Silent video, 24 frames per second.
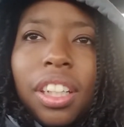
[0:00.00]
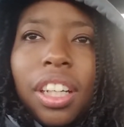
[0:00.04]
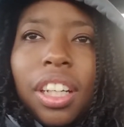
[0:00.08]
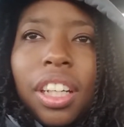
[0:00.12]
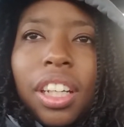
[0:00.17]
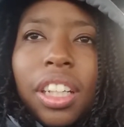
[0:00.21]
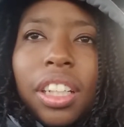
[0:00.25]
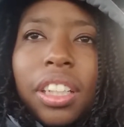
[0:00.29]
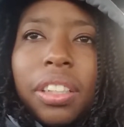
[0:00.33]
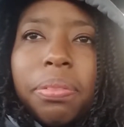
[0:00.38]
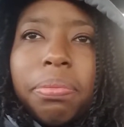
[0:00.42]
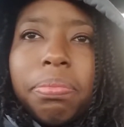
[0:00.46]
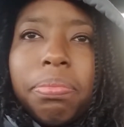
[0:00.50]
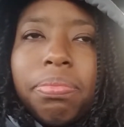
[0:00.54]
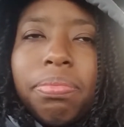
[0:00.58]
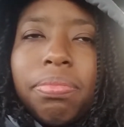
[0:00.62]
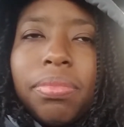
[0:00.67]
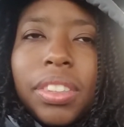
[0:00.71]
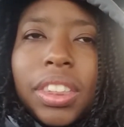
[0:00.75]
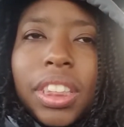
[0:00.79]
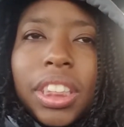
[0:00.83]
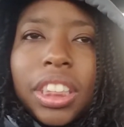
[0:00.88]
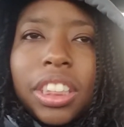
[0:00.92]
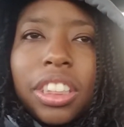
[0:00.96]

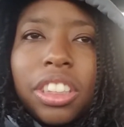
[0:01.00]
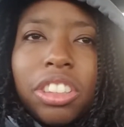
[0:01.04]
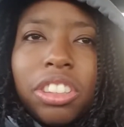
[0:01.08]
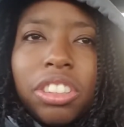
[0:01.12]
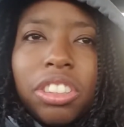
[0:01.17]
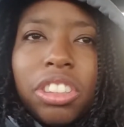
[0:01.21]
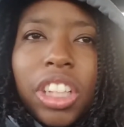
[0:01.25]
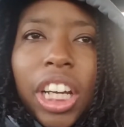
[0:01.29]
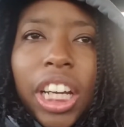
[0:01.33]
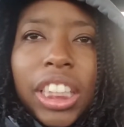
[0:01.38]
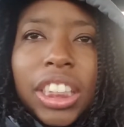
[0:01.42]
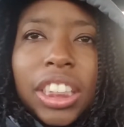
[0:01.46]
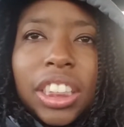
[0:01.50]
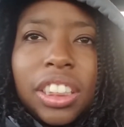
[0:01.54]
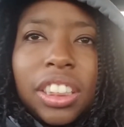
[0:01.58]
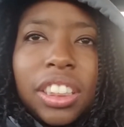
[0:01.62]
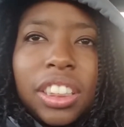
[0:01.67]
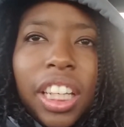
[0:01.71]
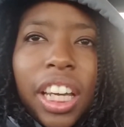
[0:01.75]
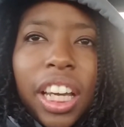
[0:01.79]
Um, the contractions